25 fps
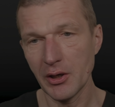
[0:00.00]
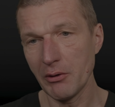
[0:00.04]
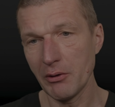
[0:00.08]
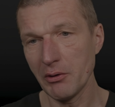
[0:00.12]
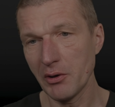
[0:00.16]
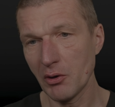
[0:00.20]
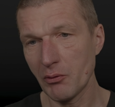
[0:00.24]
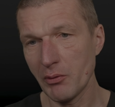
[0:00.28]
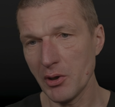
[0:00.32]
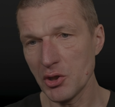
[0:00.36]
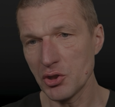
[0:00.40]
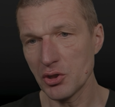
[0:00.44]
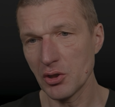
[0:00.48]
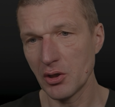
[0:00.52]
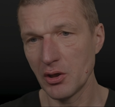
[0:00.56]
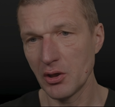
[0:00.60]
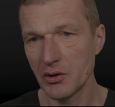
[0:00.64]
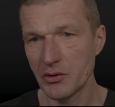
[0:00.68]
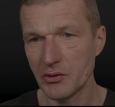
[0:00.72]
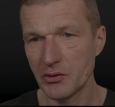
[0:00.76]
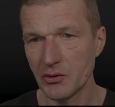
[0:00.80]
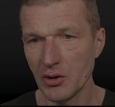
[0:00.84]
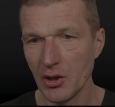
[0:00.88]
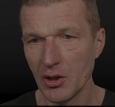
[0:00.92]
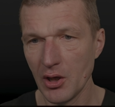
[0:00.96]
Now the question
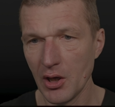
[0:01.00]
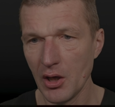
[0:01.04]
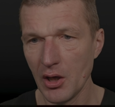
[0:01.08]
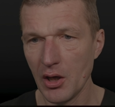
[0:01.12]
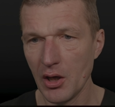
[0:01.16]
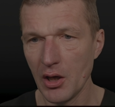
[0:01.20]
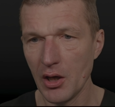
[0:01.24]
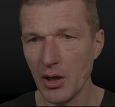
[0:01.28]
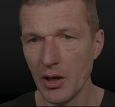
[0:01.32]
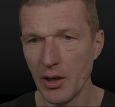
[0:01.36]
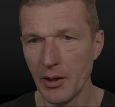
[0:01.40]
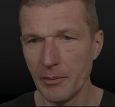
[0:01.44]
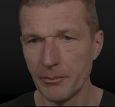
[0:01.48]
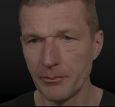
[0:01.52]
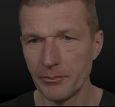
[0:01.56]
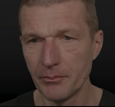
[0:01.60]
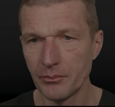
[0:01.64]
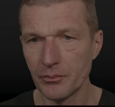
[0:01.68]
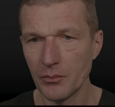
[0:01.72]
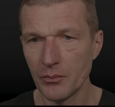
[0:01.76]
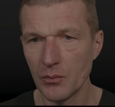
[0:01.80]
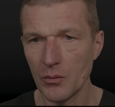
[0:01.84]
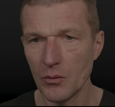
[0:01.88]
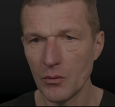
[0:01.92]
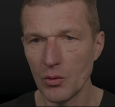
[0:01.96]
is, um,
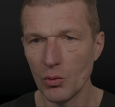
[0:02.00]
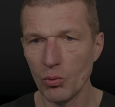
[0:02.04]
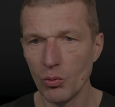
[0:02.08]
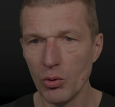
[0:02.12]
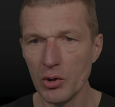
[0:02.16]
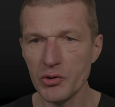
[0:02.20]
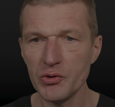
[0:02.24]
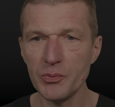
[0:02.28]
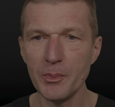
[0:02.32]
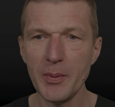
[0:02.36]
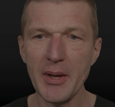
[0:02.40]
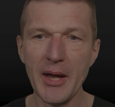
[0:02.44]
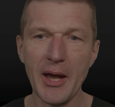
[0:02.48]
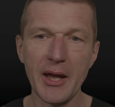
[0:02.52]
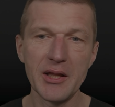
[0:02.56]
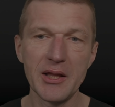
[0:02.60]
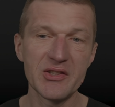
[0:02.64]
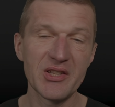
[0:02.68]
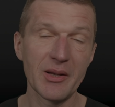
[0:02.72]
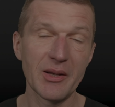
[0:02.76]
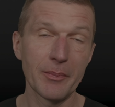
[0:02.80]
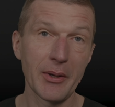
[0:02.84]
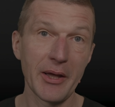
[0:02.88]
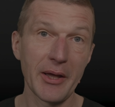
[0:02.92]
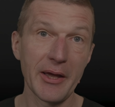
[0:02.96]
what's behind
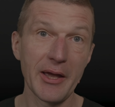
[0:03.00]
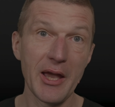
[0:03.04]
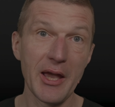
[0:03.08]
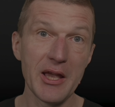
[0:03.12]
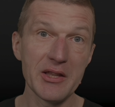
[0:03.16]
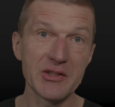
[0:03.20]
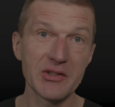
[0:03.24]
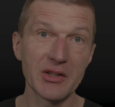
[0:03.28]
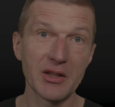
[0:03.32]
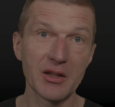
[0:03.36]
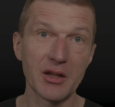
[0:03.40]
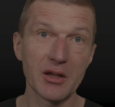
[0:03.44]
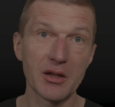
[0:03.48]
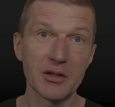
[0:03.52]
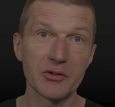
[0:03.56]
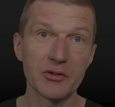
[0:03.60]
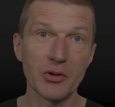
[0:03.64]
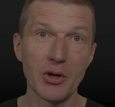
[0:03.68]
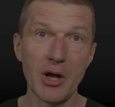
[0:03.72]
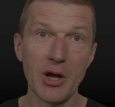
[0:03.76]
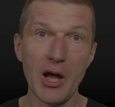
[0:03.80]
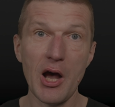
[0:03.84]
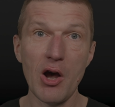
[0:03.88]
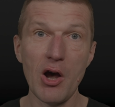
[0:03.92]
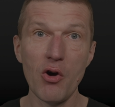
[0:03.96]
supplyAsync?
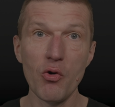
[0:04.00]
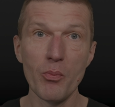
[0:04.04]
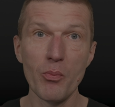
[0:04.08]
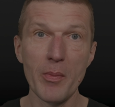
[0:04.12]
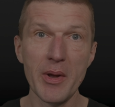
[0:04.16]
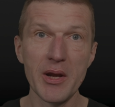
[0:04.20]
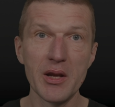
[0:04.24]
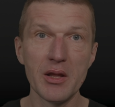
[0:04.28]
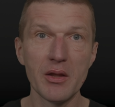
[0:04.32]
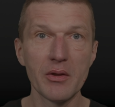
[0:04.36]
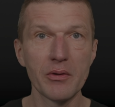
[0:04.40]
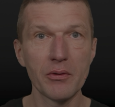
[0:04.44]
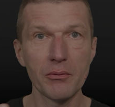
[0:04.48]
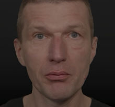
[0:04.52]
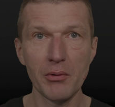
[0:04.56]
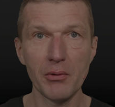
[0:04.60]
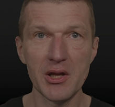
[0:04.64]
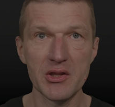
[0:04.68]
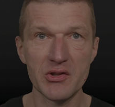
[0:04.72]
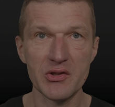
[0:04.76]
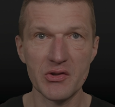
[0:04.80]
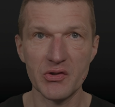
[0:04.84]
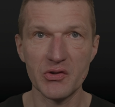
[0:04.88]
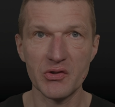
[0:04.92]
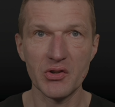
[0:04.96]
So how many
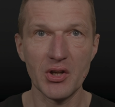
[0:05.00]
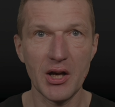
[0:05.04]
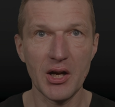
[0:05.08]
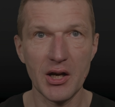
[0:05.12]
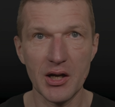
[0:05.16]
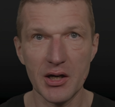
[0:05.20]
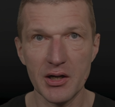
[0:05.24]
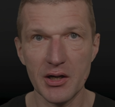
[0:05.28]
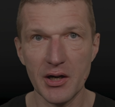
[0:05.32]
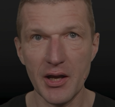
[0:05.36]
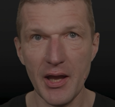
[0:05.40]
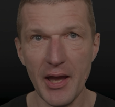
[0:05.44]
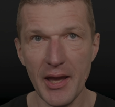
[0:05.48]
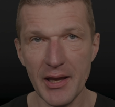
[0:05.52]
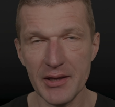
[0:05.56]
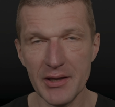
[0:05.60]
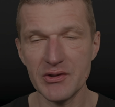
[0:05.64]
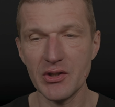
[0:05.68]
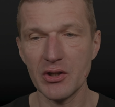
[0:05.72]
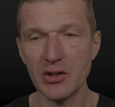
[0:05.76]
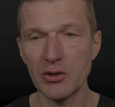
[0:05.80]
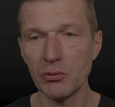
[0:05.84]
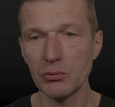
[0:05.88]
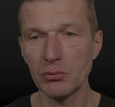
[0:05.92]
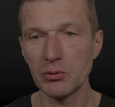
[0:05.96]
threads are
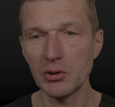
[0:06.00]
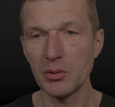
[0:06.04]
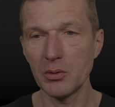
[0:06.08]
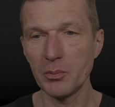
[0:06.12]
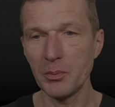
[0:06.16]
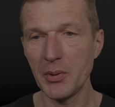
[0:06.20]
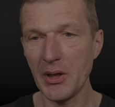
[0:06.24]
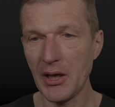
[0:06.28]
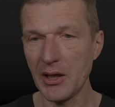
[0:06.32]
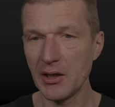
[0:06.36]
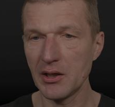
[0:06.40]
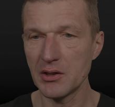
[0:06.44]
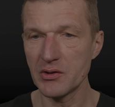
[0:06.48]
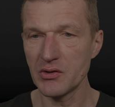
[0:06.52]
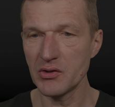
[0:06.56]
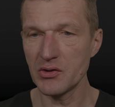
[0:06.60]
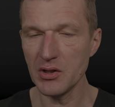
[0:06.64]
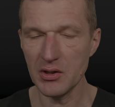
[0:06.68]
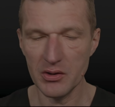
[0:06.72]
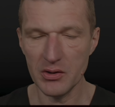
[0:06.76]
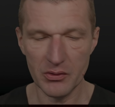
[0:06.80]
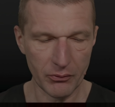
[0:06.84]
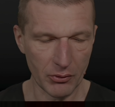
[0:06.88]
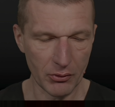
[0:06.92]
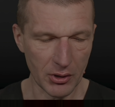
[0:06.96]
executed behind the
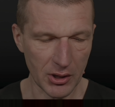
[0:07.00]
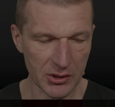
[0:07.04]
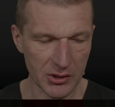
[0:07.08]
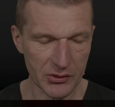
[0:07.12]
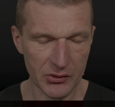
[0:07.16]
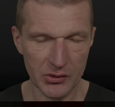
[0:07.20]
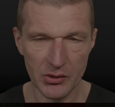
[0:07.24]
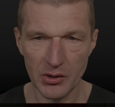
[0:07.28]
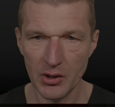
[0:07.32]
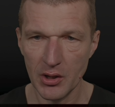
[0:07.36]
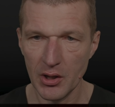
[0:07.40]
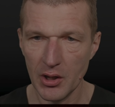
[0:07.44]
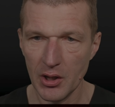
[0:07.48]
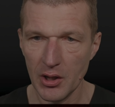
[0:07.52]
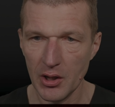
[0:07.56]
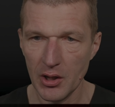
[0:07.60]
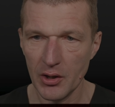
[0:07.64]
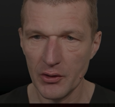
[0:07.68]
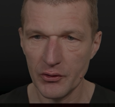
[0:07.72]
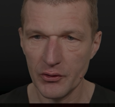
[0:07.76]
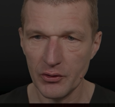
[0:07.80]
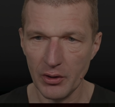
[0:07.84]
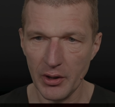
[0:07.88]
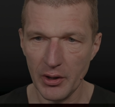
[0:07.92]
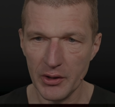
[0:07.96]
scenes for us?
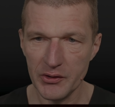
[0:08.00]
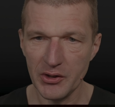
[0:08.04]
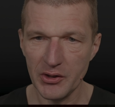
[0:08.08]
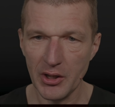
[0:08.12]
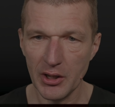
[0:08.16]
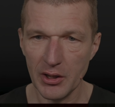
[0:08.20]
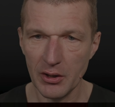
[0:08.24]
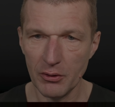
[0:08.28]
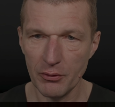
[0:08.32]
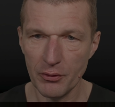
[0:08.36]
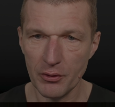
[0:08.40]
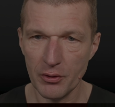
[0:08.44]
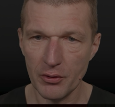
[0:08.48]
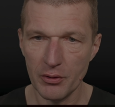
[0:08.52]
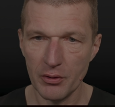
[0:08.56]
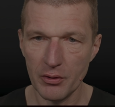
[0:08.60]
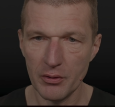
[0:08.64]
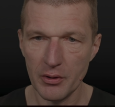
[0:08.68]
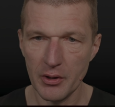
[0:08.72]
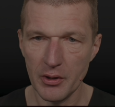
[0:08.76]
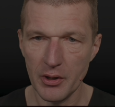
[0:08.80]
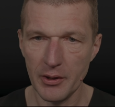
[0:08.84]
So let's take a look.